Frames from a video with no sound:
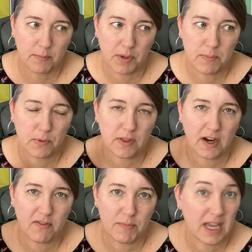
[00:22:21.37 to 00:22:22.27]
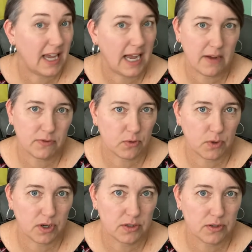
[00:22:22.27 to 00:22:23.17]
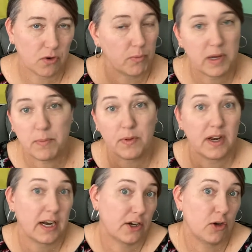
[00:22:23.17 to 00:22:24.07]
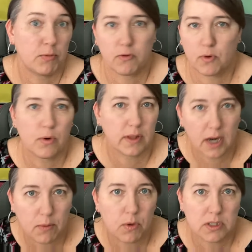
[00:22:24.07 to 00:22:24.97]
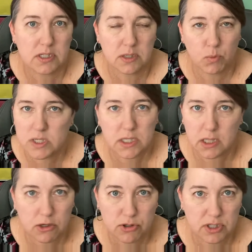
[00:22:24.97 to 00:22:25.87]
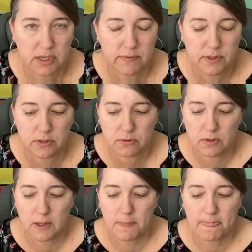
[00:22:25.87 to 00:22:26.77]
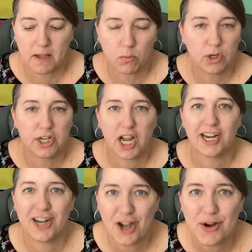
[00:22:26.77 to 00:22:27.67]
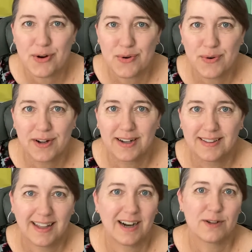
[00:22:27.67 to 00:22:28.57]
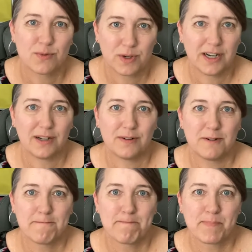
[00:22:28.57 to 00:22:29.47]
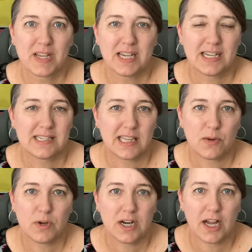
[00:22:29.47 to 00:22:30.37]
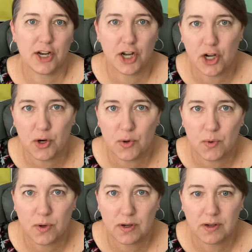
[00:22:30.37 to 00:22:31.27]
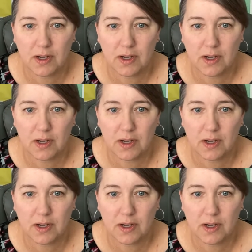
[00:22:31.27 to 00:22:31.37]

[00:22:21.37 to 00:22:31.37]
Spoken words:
people that I've met afterwards or people that I knew before that it wasn't close enough to, would not know that I was widowed. And so they would not know